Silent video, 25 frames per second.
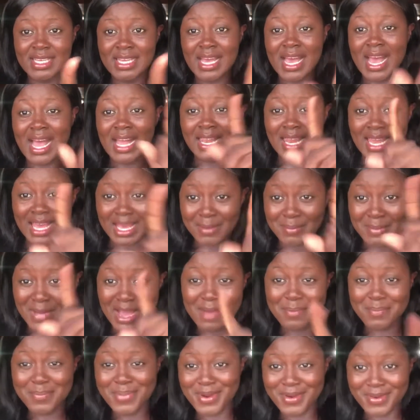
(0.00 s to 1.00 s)
are like my
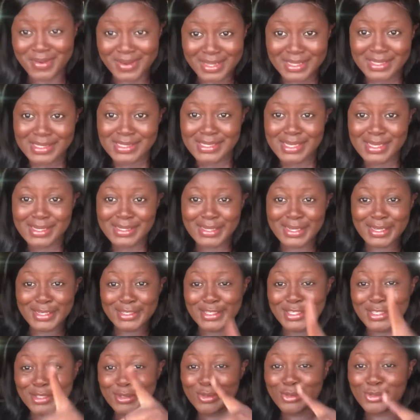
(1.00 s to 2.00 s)
parents and then
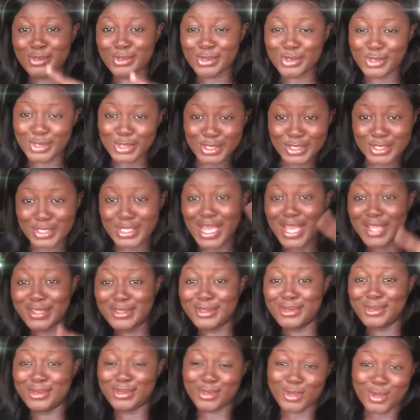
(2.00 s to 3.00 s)
they decide
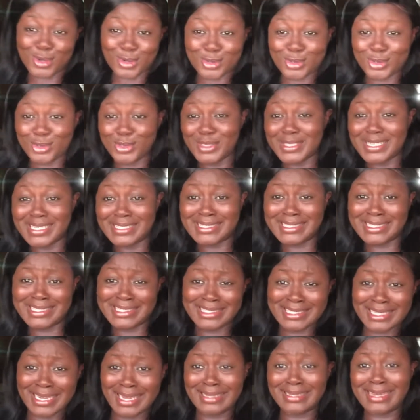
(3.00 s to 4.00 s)
to talk to the
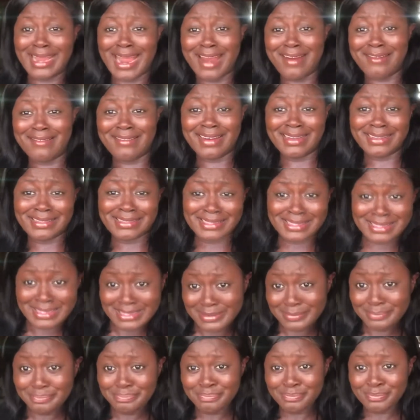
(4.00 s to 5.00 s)
teacher
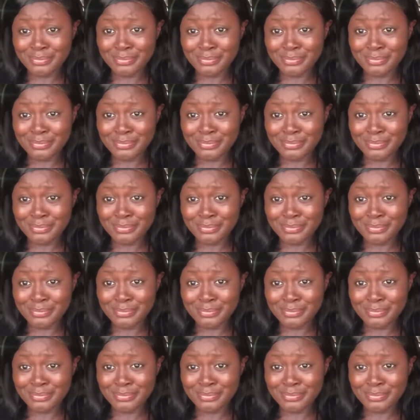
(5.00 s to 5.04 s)
directly